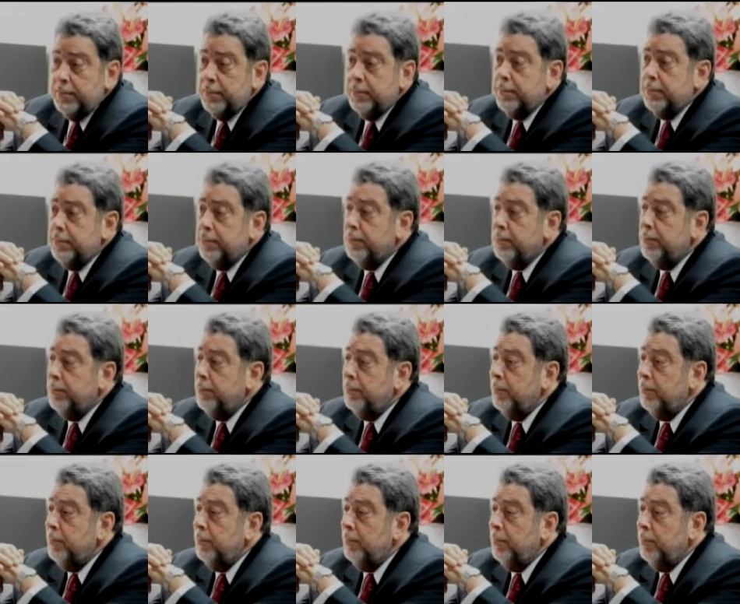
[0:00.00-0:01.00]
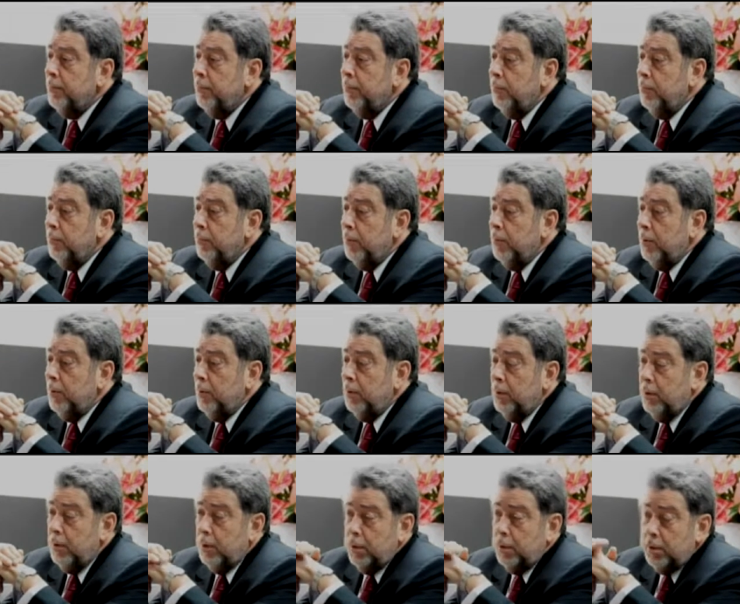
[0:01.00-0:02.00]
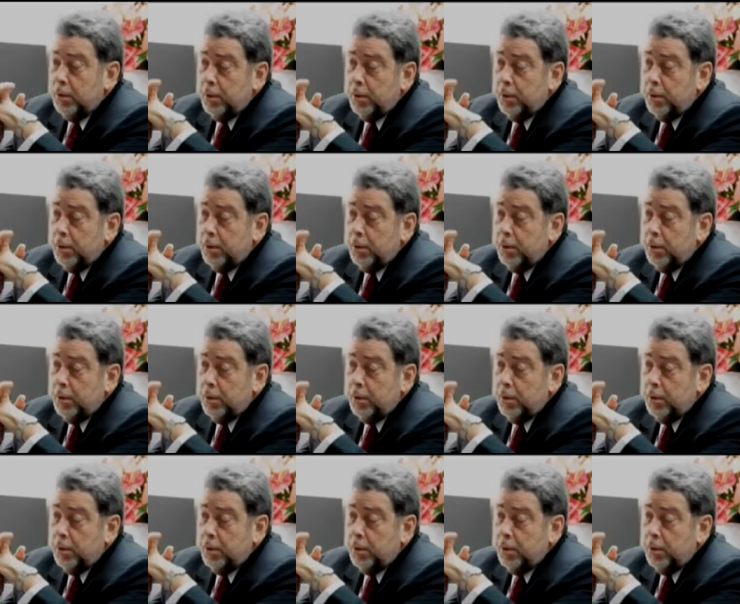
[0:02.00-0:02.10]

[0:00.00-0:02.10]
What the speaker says: Nothing is said.